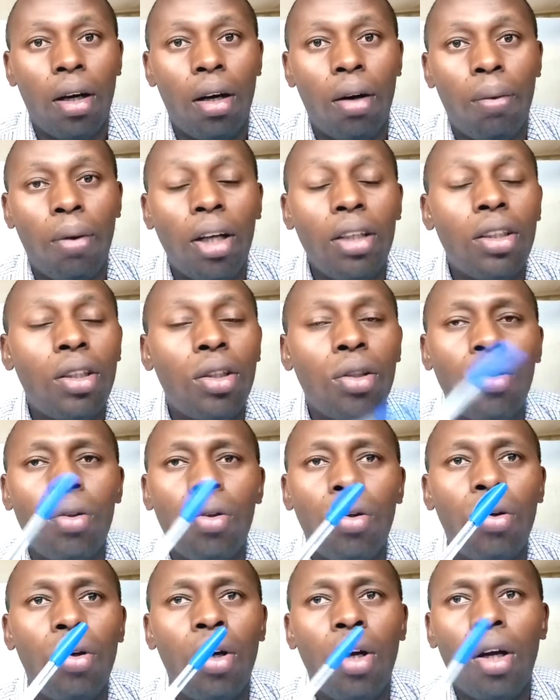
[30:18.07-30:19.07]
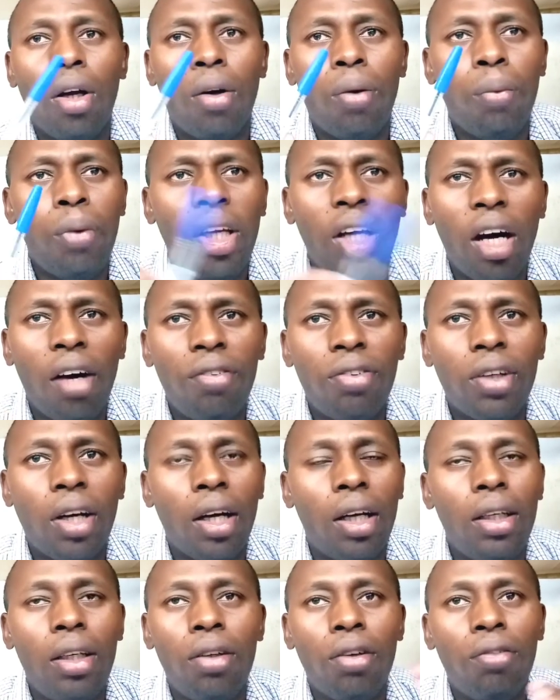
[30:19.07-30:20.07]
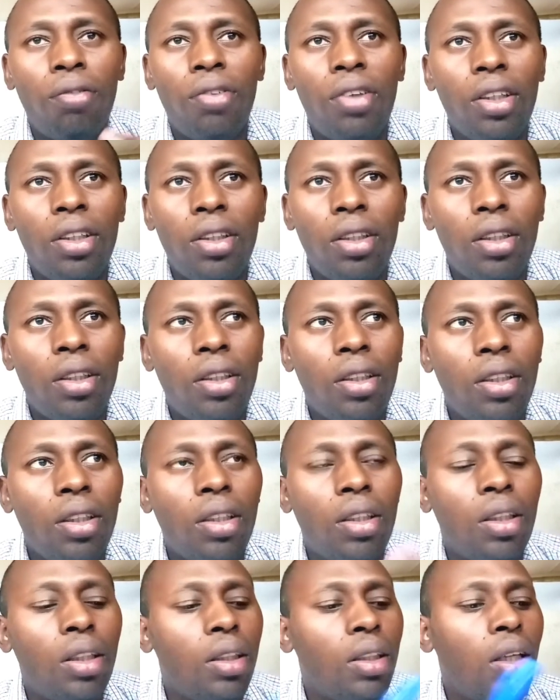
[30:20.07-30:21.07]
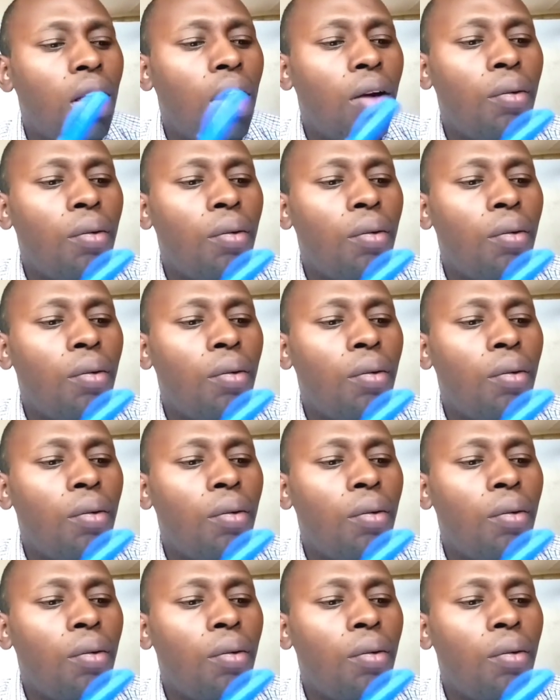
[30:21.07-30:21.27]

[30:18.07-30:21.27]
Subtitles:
Once you know we have kind of these diseases,